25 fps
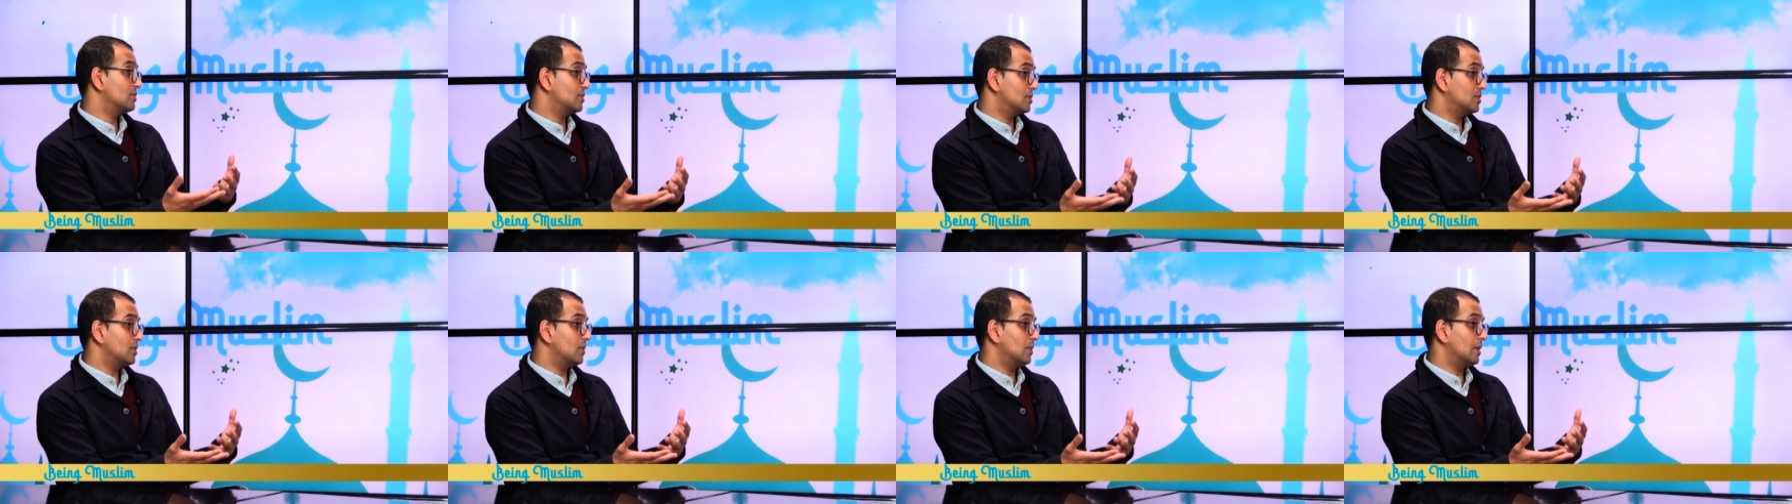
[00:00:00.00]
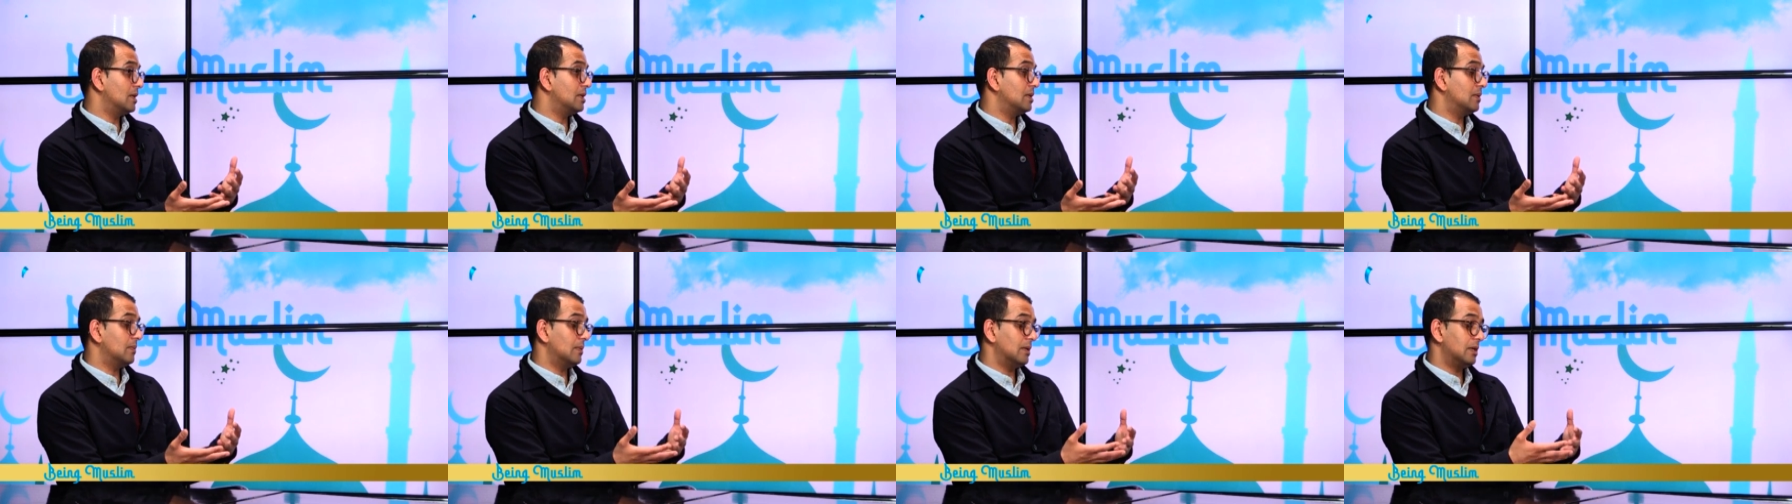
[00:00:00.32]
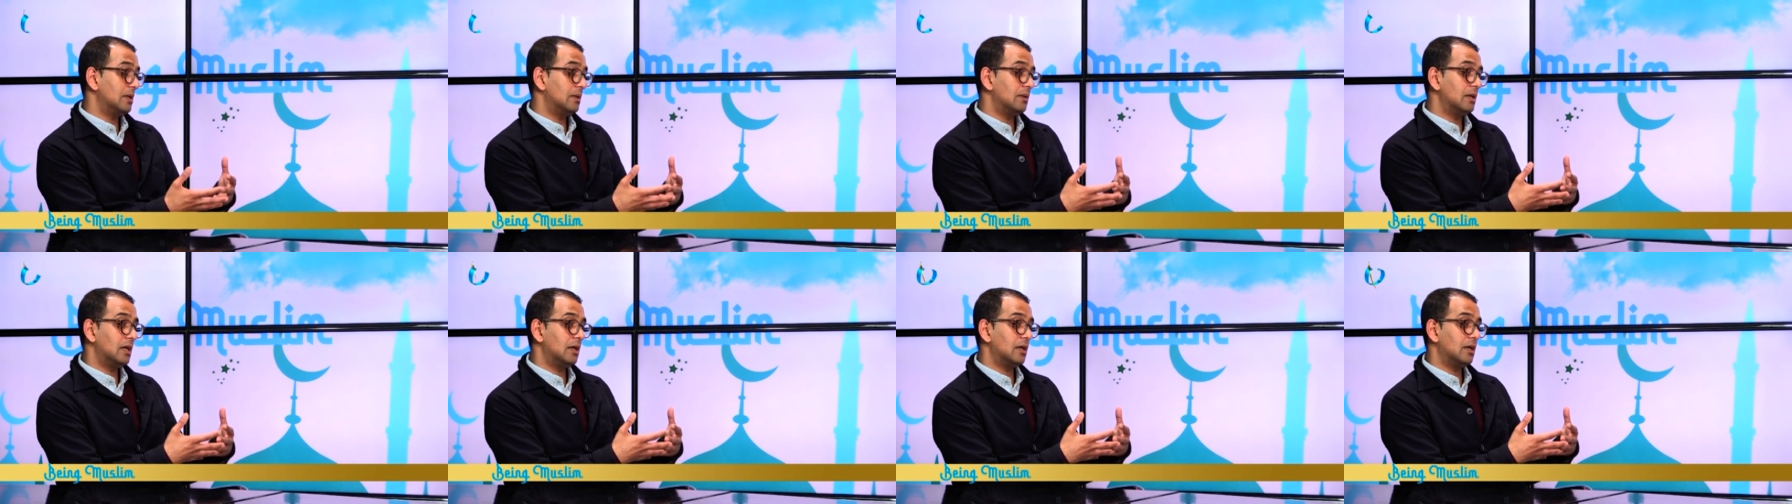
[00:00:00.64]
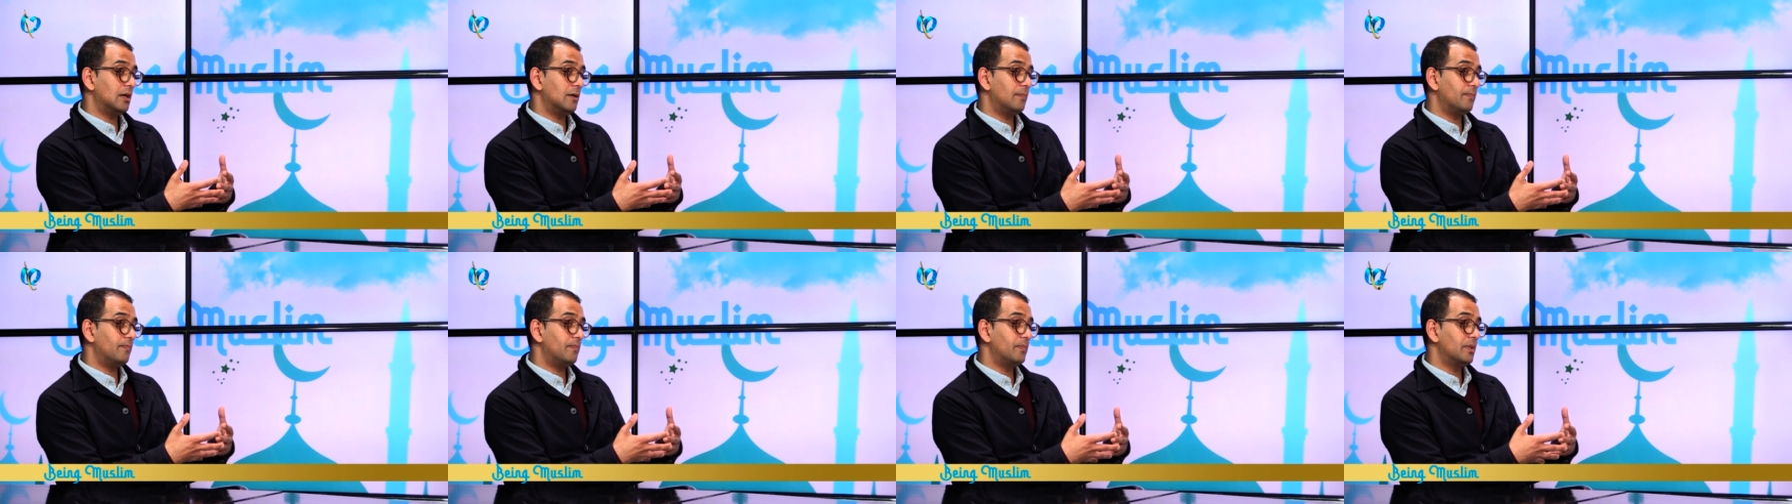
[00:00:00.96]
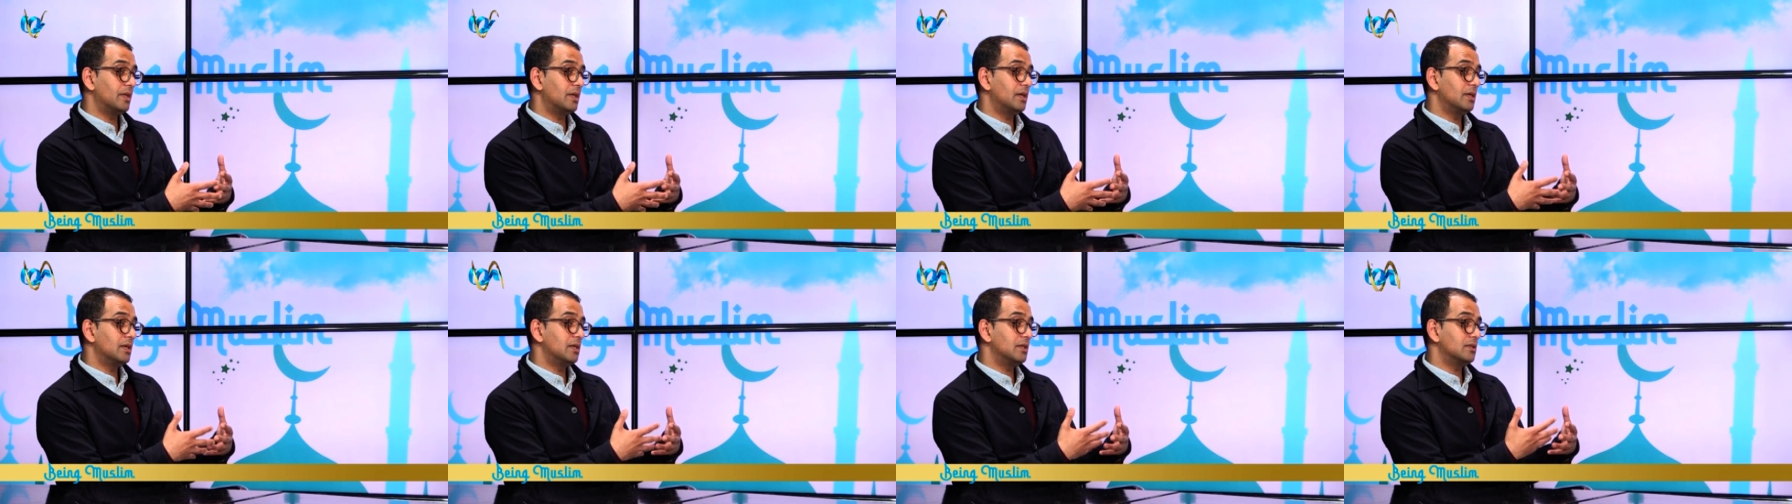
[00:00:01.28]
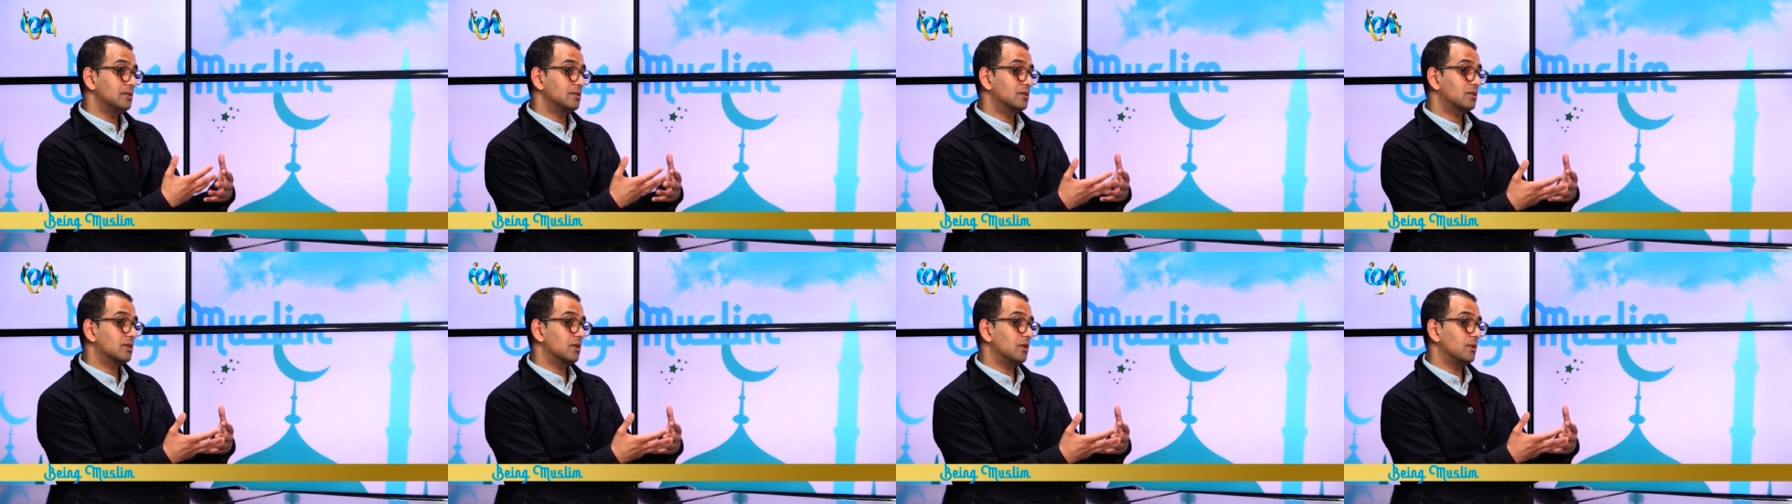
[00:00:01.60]
do anyway,
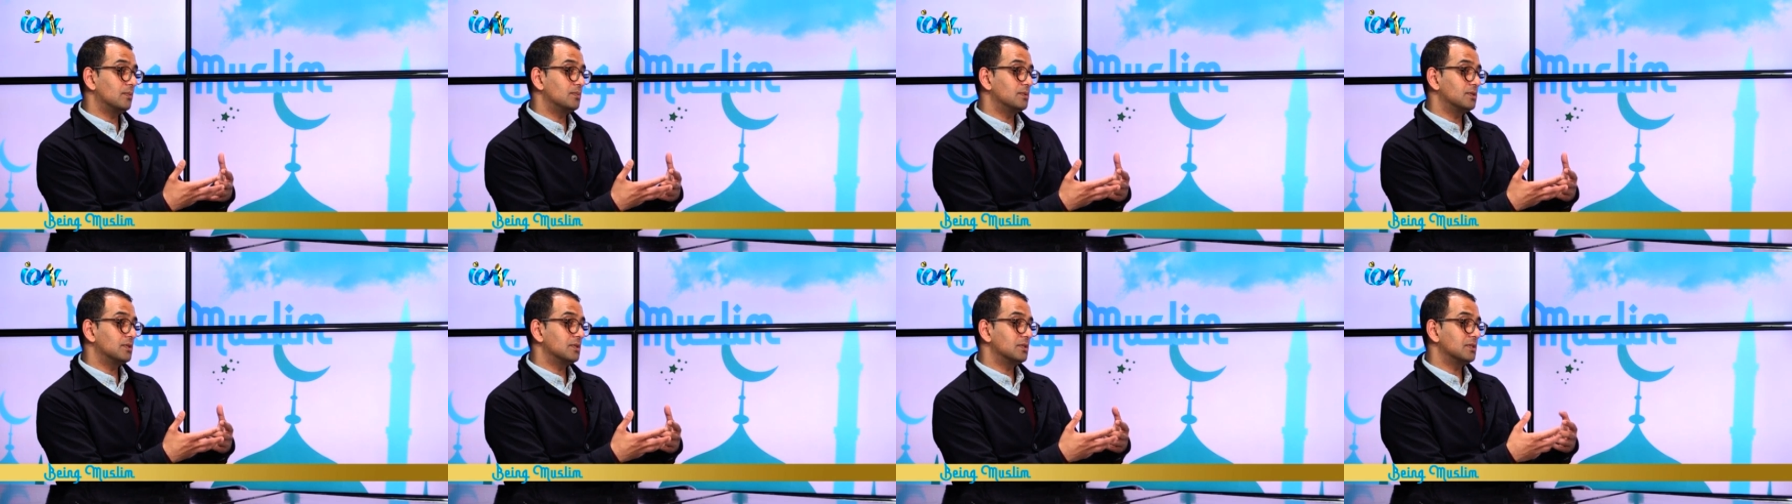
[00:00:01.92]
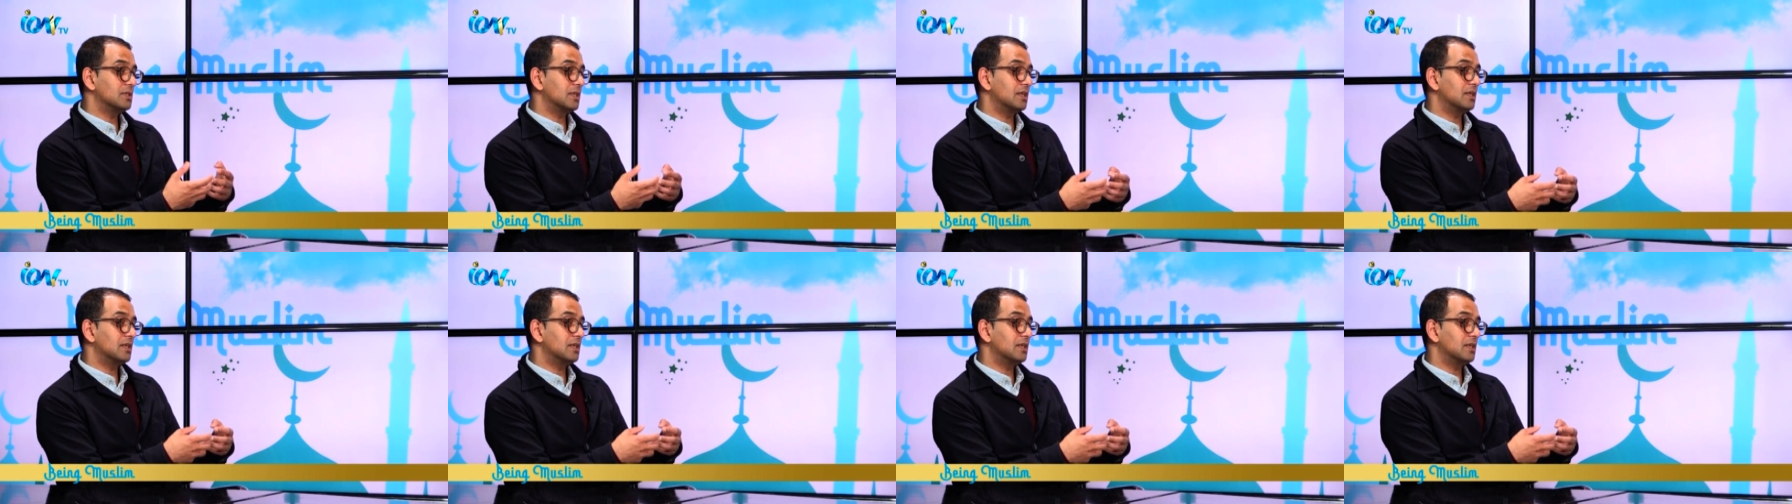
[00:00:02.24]
and sculptures,